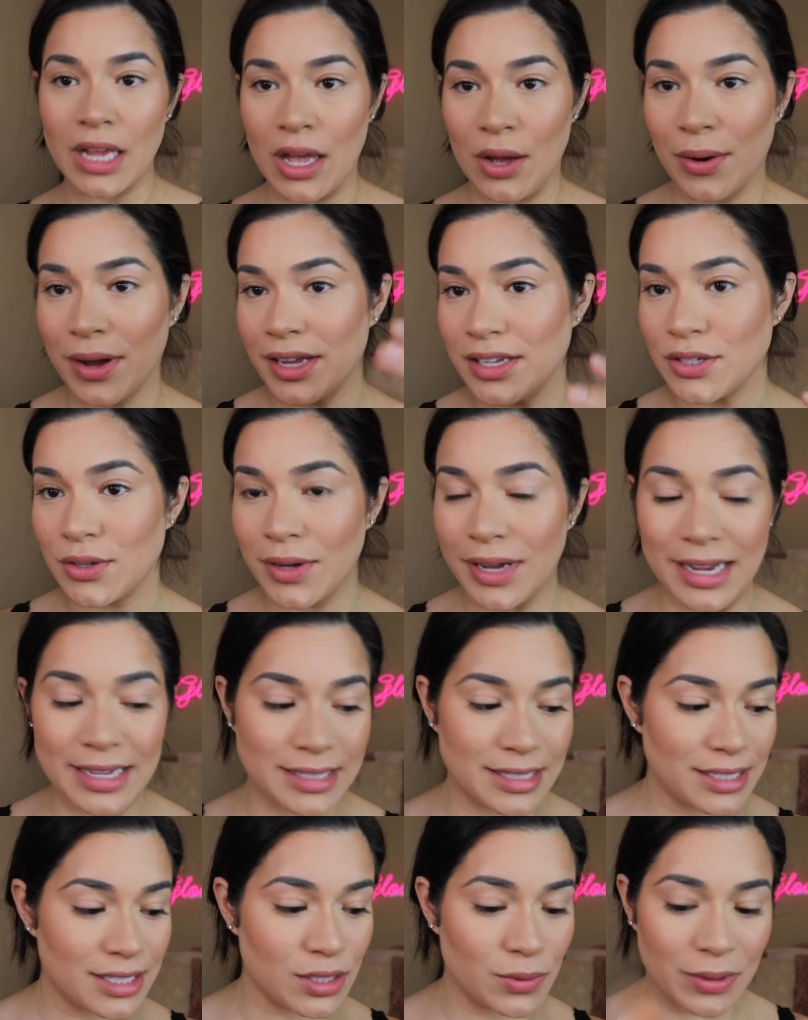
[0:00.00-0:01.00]
Okay, so you
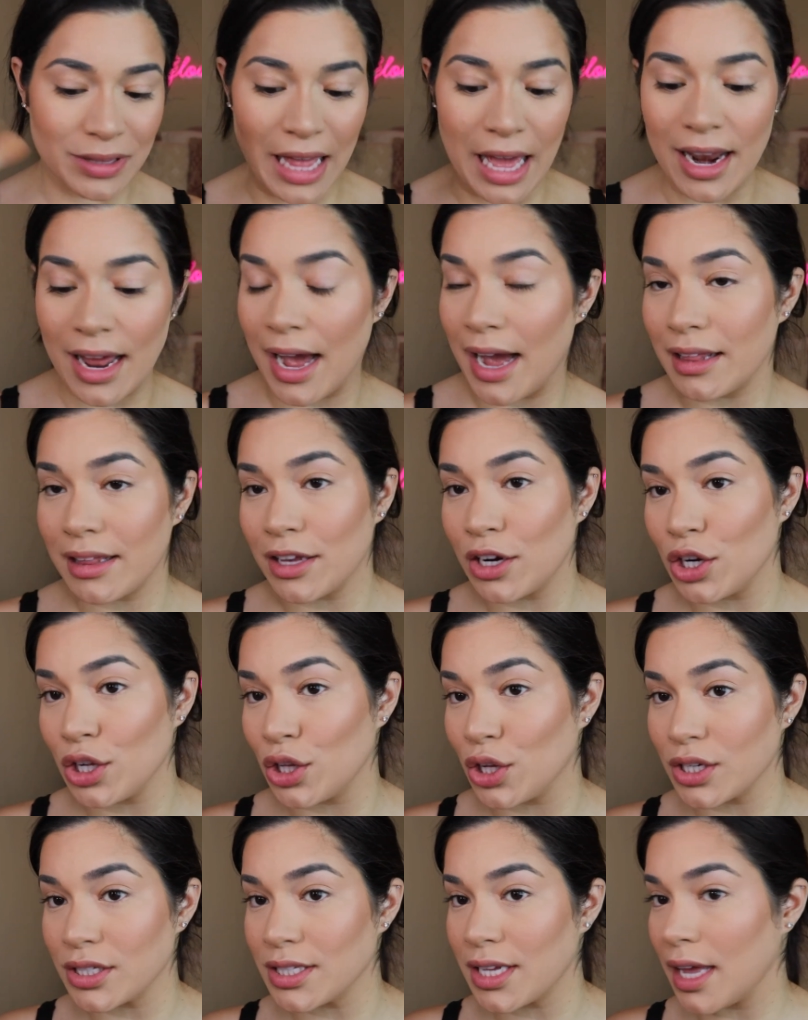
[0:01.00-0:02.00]
guys, this is what that highlighter
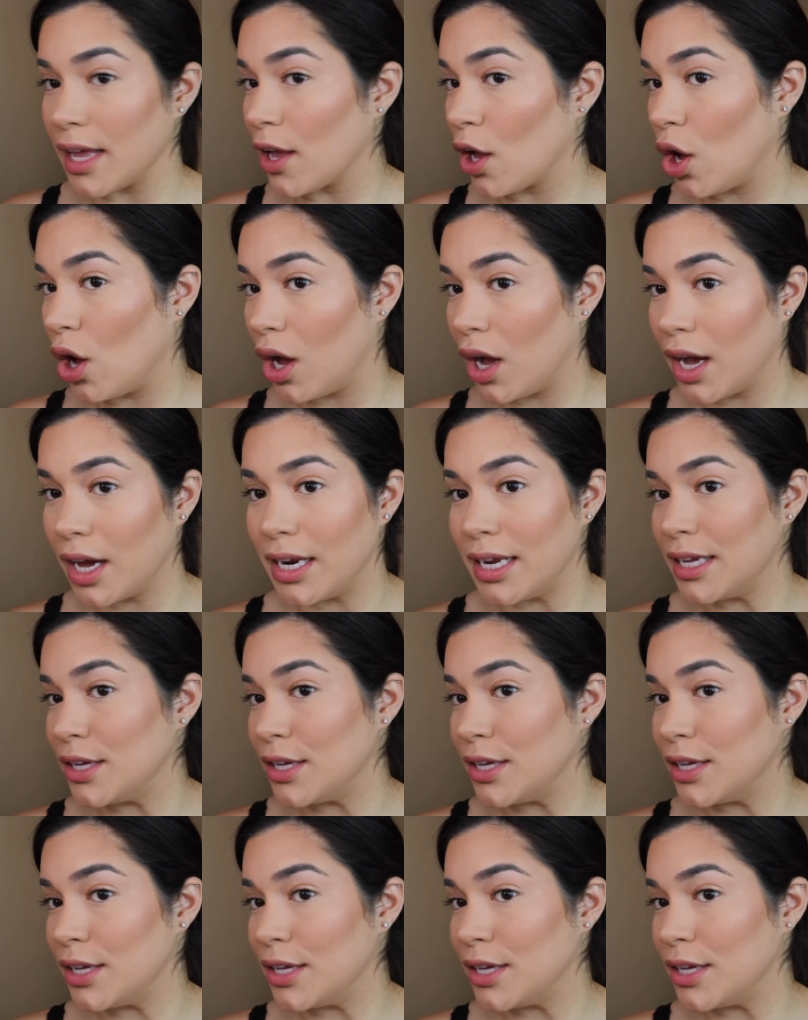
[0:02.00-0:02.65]
looks like on.